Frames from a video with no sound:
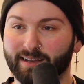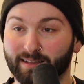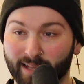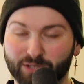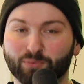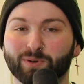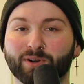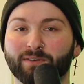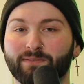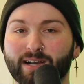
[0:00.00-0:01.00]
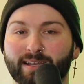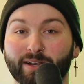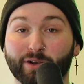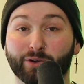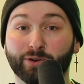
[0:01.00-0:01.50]
Let's ruin her
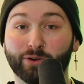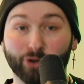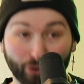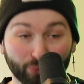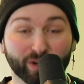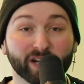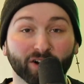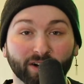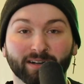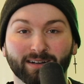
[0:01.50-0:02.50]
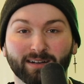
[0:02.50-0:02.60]
fucking career.